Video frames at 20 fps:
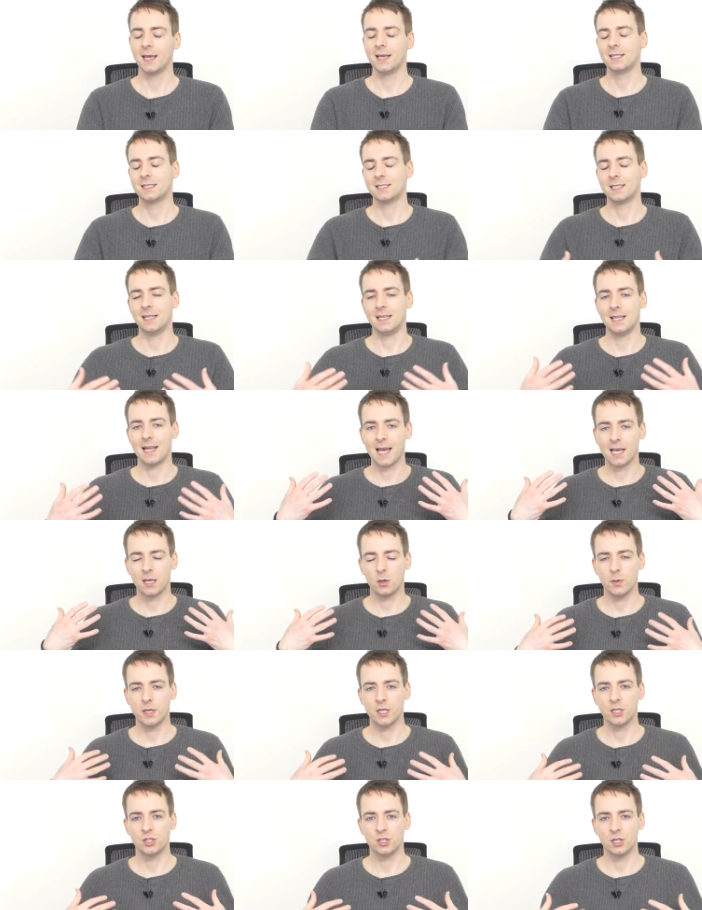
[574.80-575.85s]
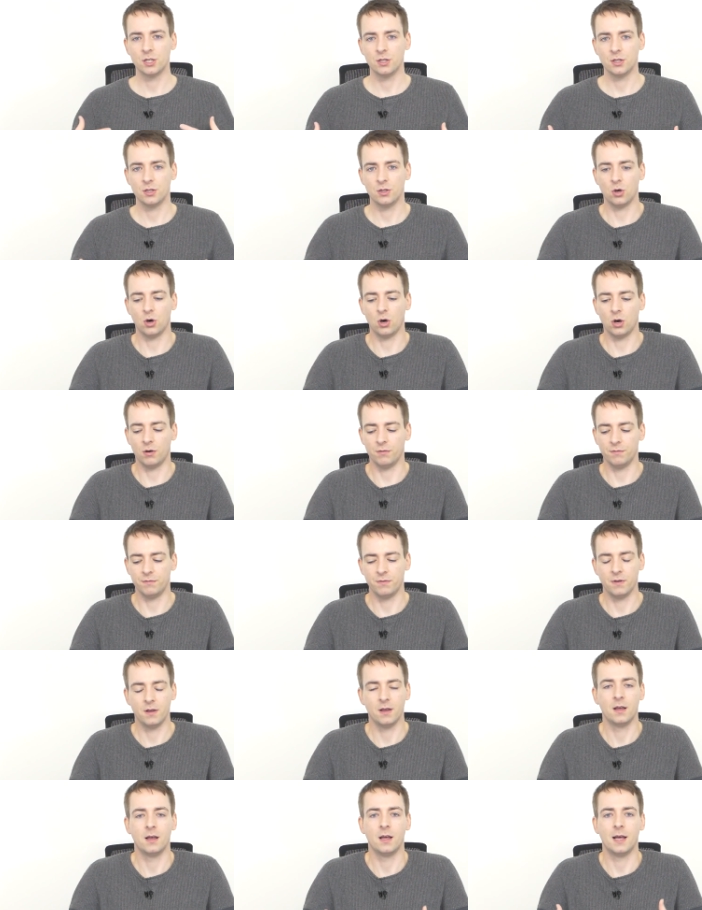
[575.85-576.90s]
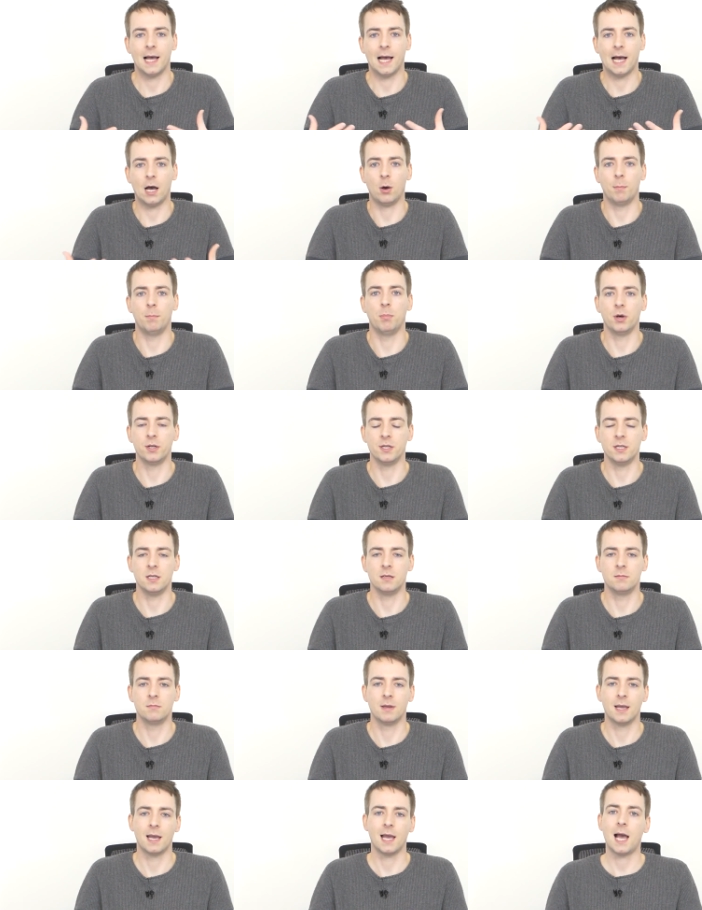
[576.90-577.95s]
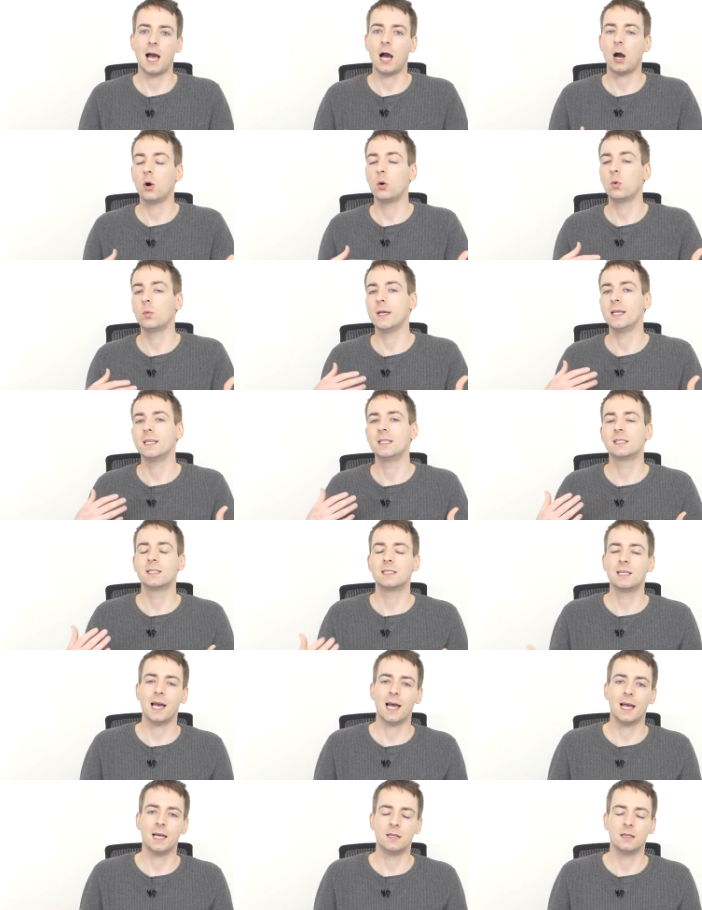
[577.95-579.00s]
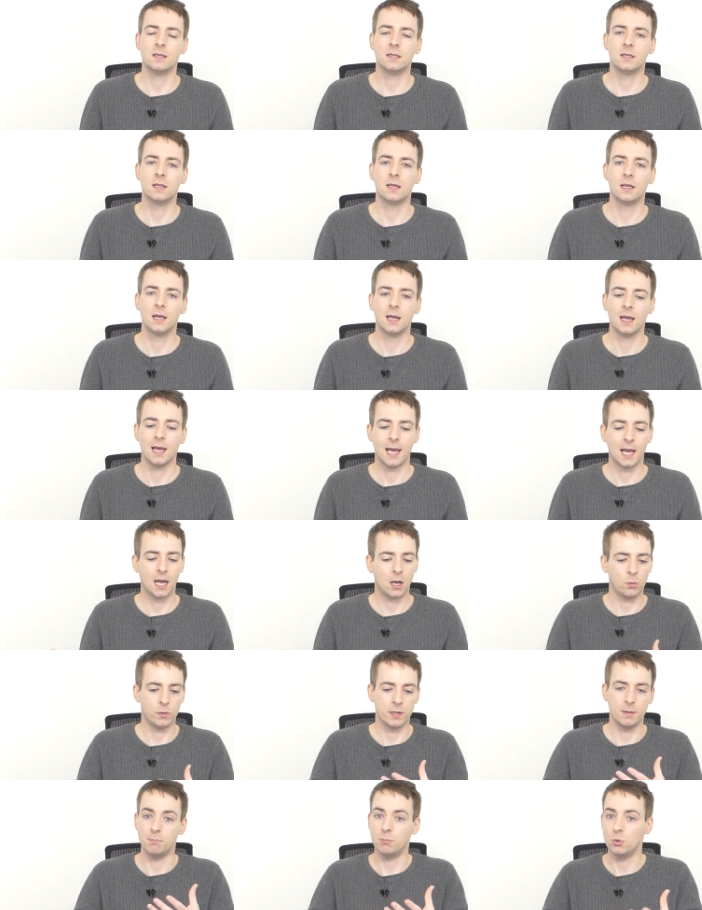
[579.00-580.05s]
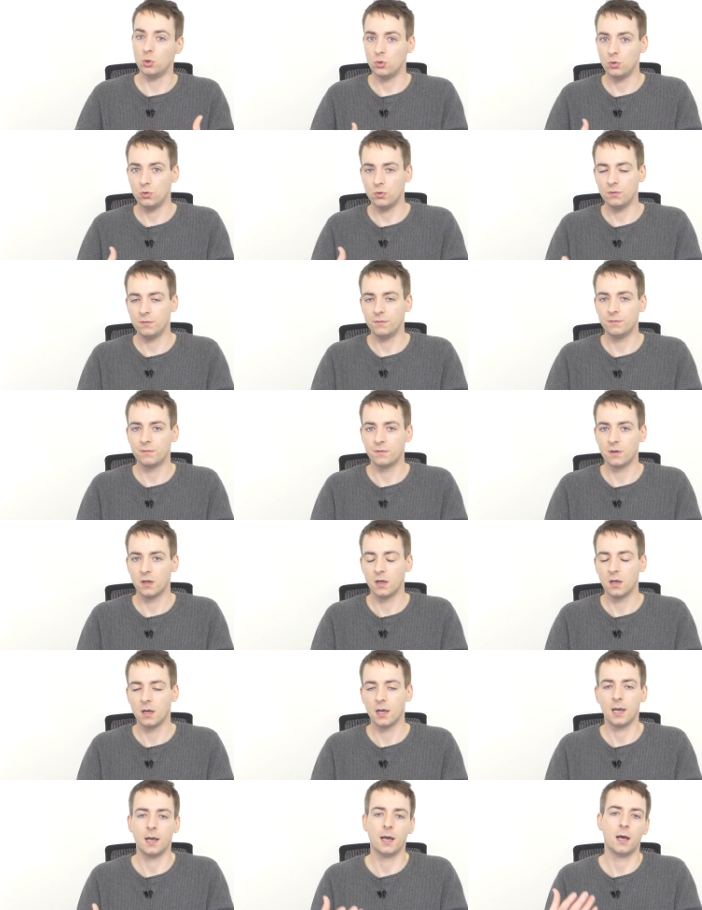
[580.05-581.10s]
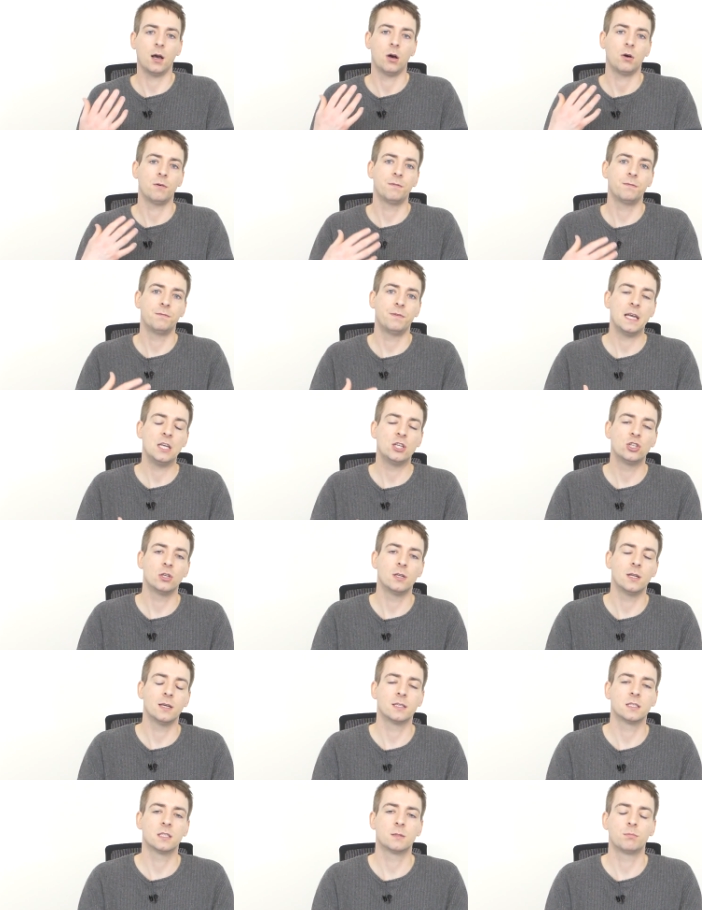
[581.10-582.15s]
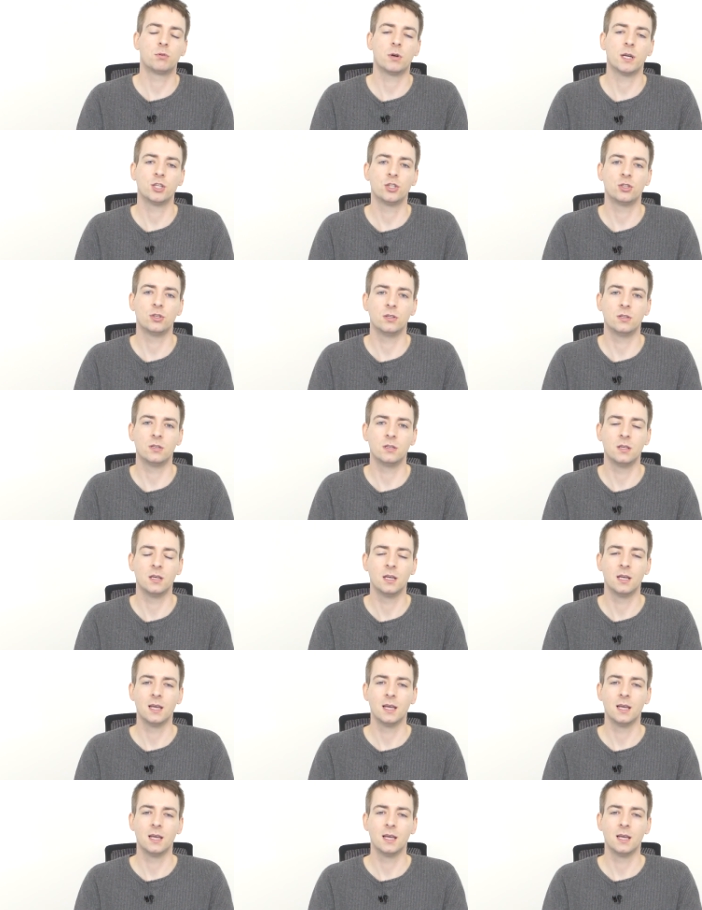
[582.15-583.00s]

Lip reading: It's the language of our body, how we stand, how we move, our facial expression,